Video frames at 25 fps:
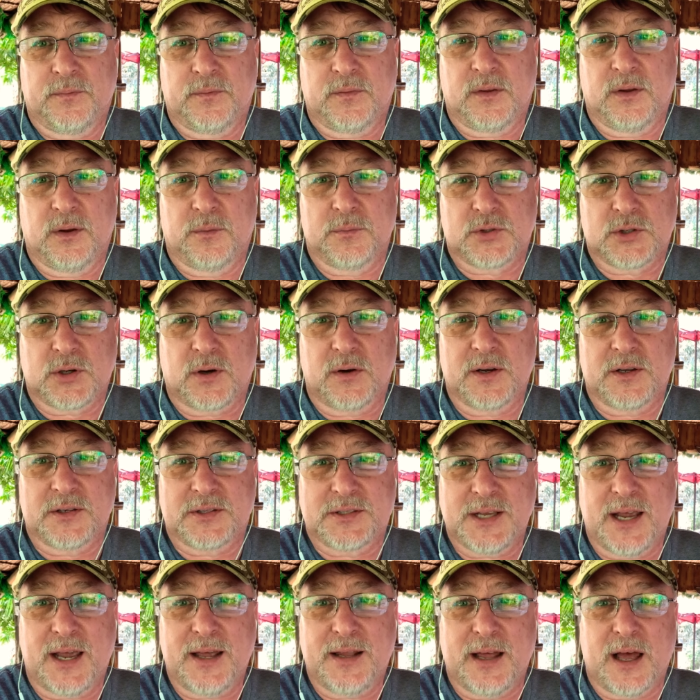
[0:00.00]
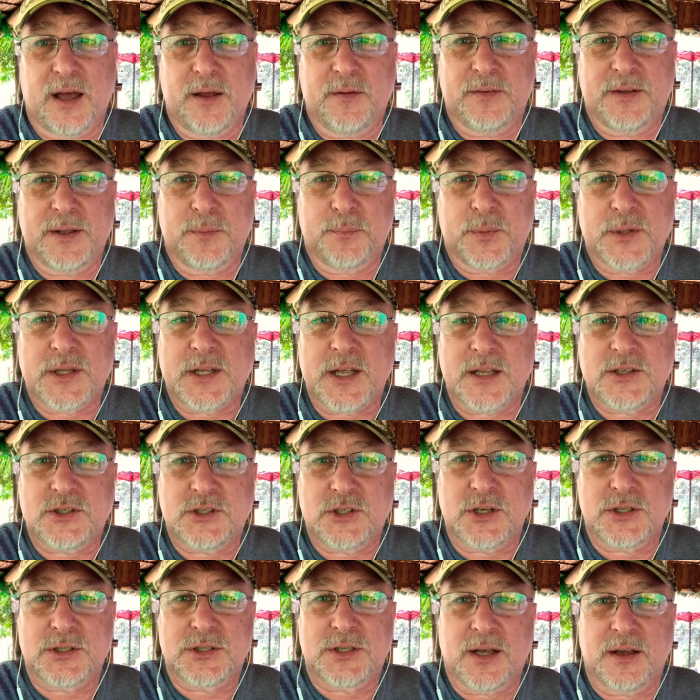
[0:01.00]
You know I'm sorry to say that, that but that's
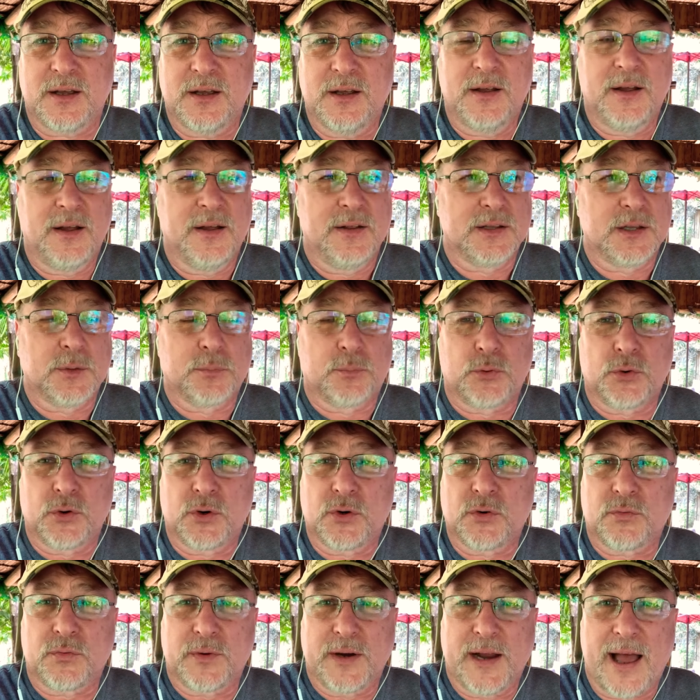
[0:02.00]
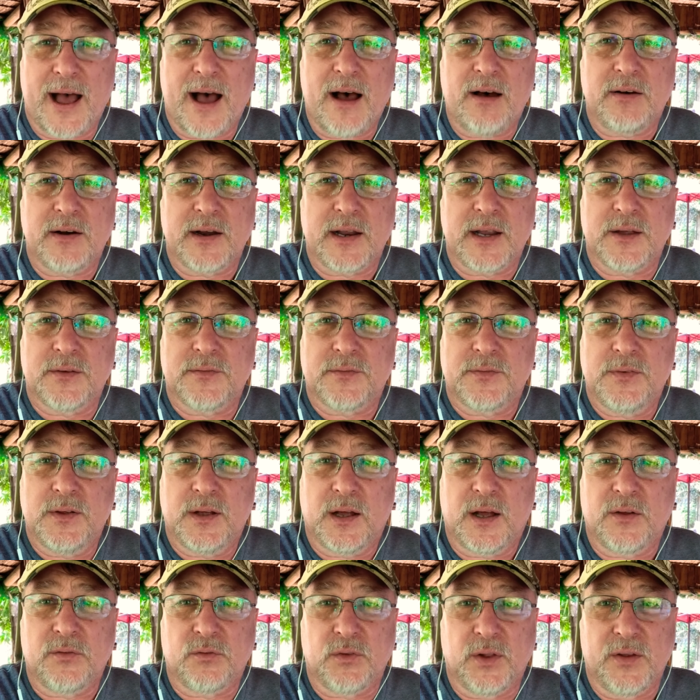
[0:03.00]
just the the brutal reality of
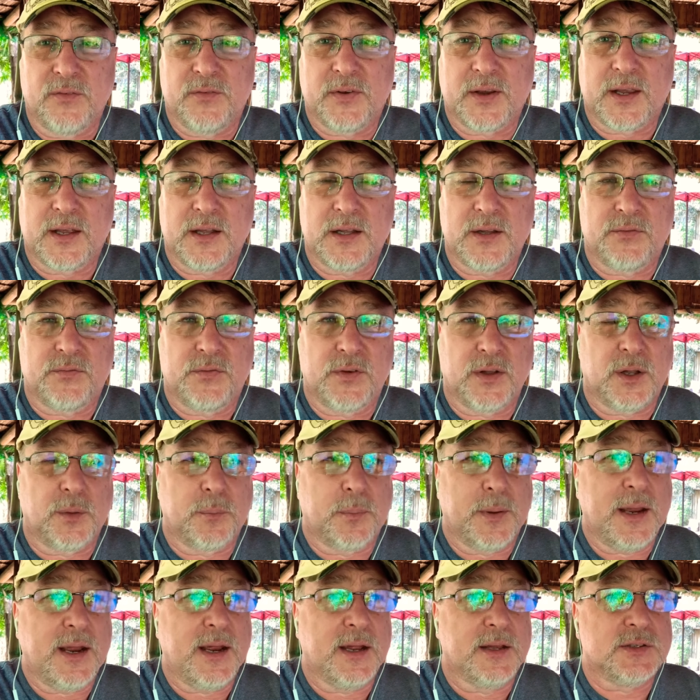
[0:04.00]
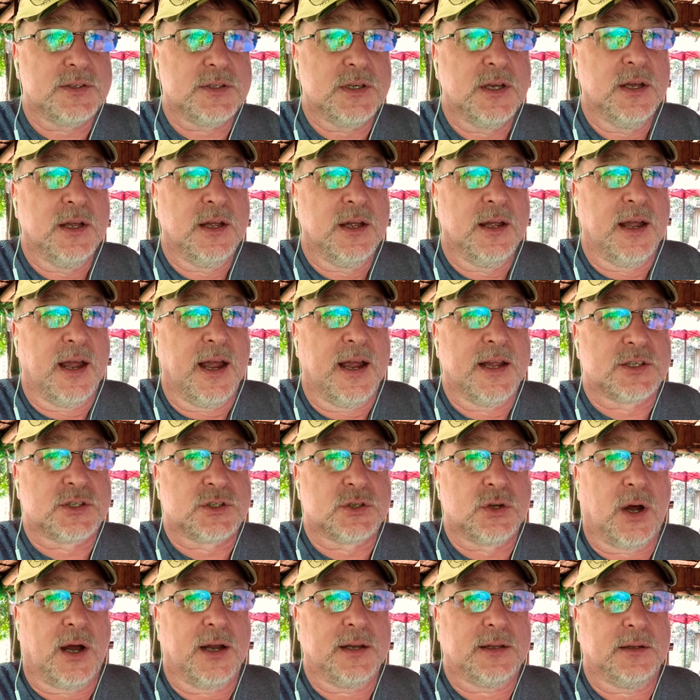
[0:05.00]
of living in the Philippines. It's
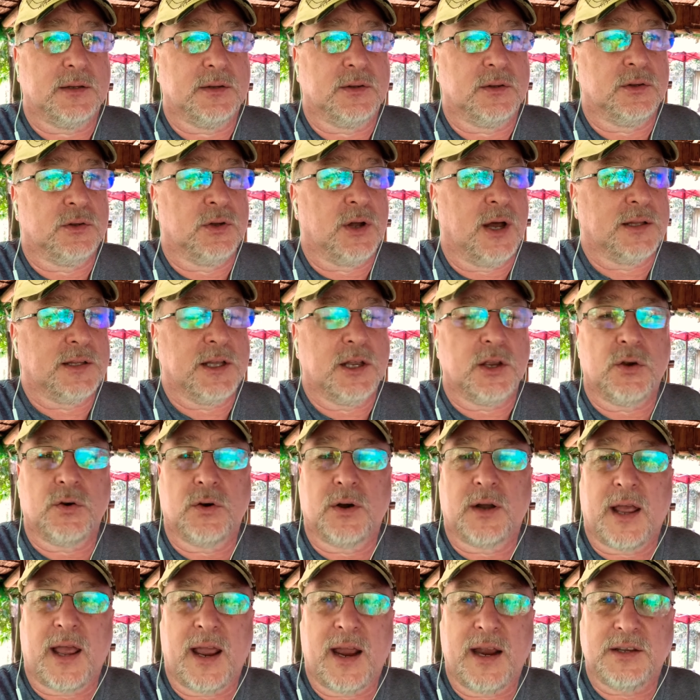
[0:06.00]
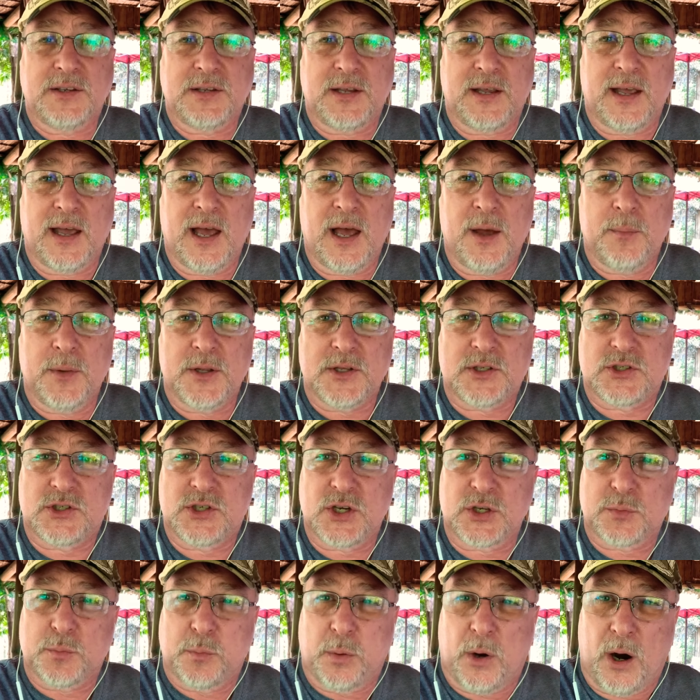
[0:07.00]
not not that you're an ATM. It's
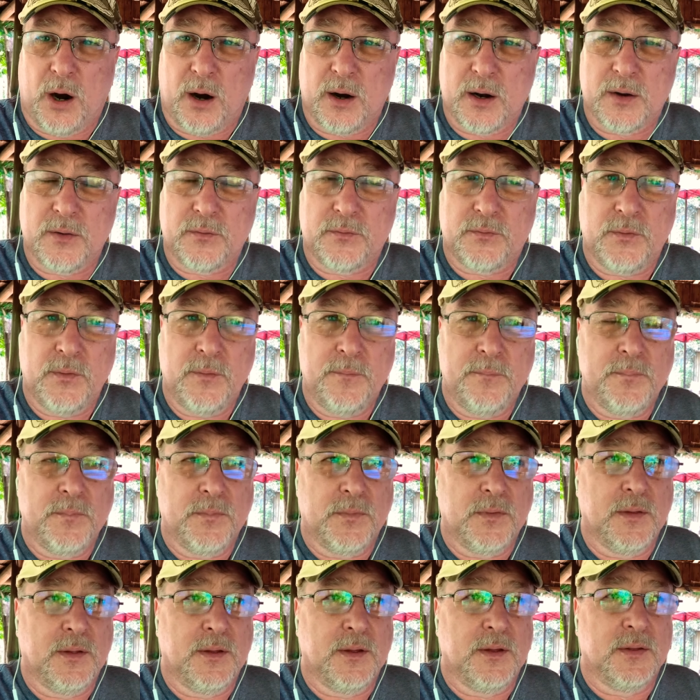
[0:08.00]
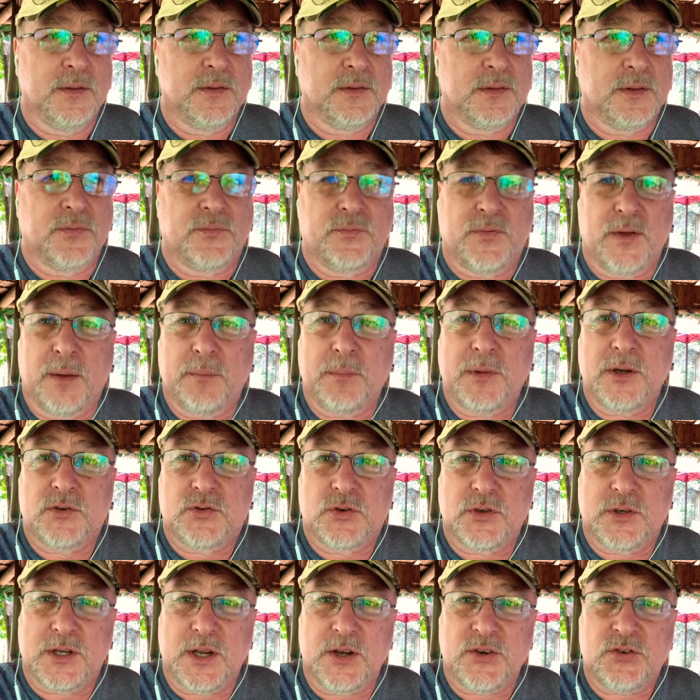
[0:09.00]
just part of the family
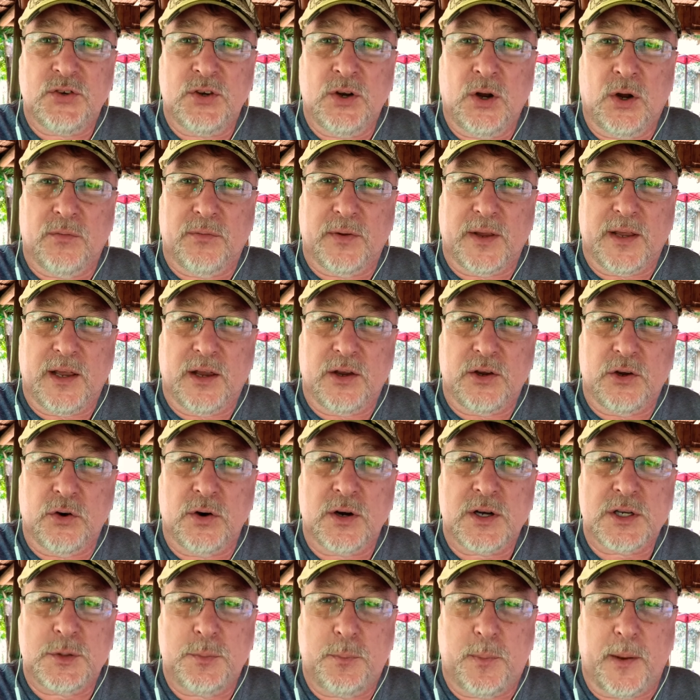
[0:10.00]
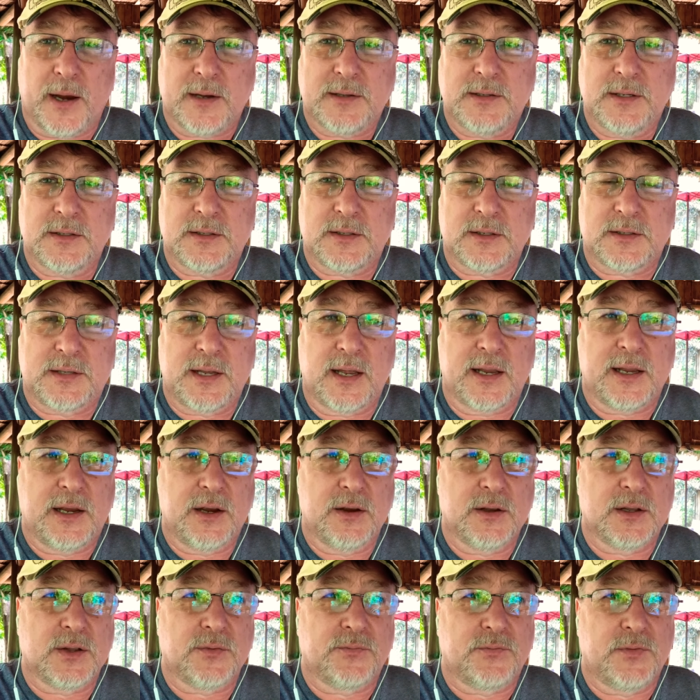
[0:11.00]
tradition over here. You're expected to take
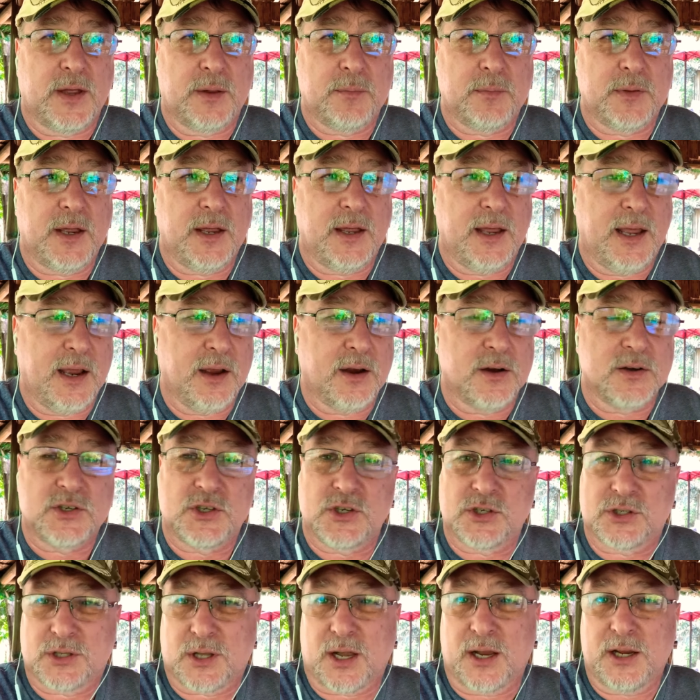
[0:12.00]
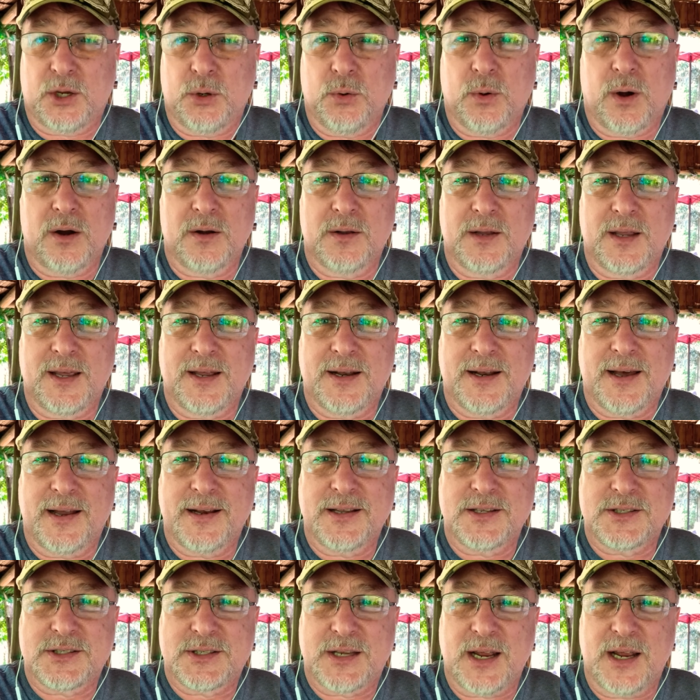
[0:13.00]
care of the family here, just like you are in the
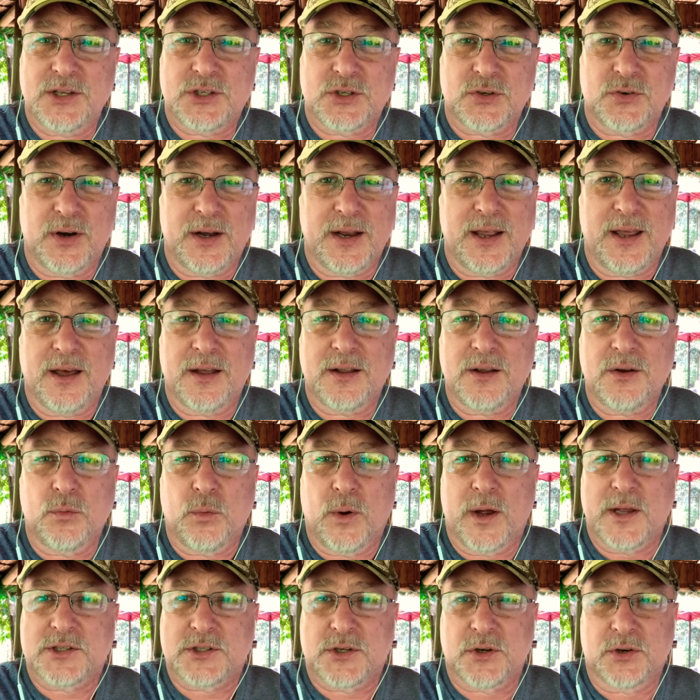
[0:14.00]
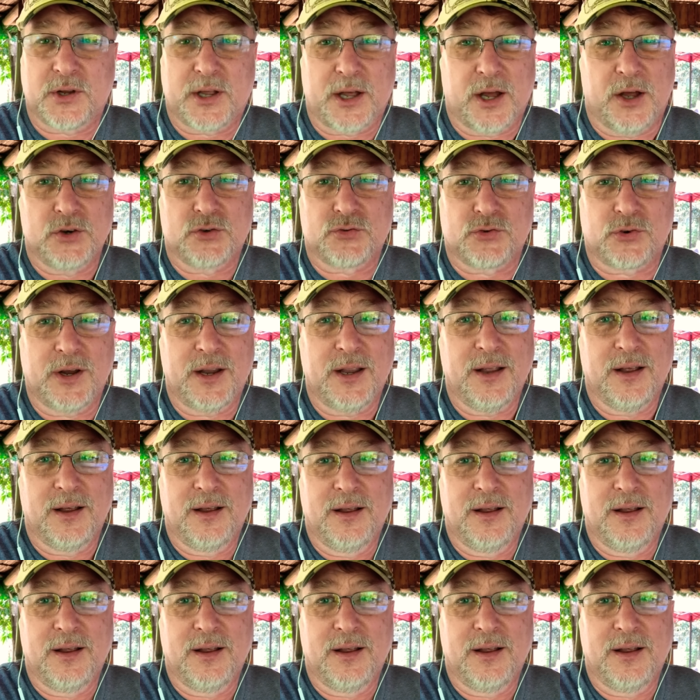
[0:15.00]
United States or any other Western country,